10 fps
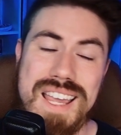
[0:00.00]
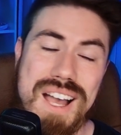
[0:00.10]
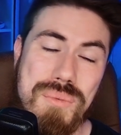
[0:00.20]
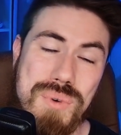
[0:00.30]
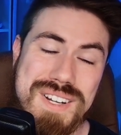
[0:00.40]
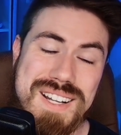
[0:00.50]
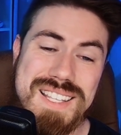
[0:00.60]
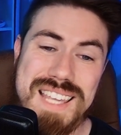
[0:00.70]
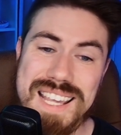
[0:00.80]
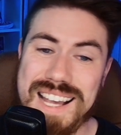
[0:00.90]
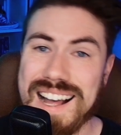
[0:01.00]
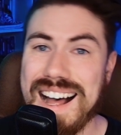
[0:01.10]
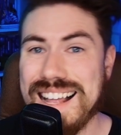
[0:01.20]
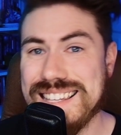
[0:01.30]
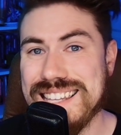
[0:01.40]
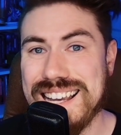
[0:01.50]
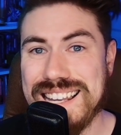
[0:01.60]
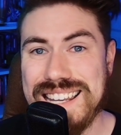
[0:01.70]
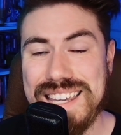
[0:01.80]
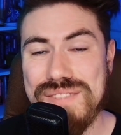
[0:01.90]
Hey, I wanted to take a hot
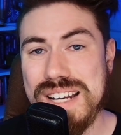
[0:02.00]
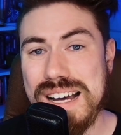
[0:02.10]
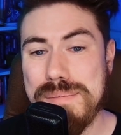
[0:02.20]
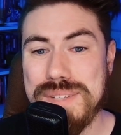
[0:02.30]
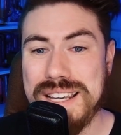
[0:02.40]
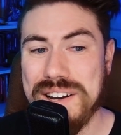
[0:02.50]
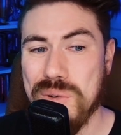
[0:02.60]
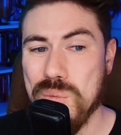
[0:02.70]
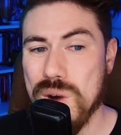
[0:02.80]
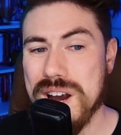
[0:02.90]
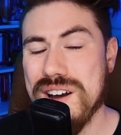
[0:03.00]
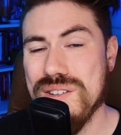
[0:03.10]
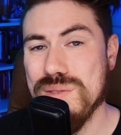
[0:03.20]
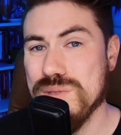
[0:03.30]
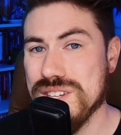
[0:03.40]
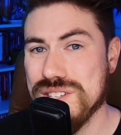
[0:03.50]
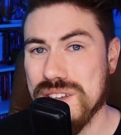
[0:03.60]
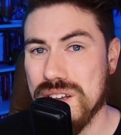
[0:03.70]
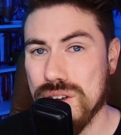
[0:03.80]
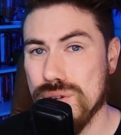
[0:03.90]
second to give an update on where
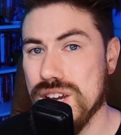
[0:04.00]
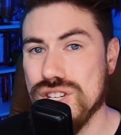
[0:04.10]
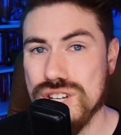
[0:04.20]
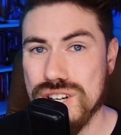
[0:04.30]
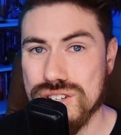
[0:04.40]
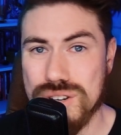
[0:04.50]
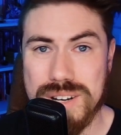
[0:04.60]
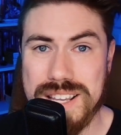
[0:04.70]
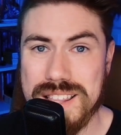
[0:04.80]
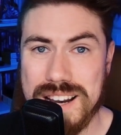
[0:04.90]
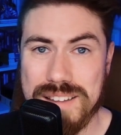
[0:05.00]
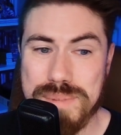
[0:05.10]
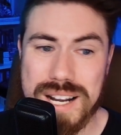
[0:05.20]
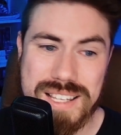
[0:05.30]
this creation journey that I've been on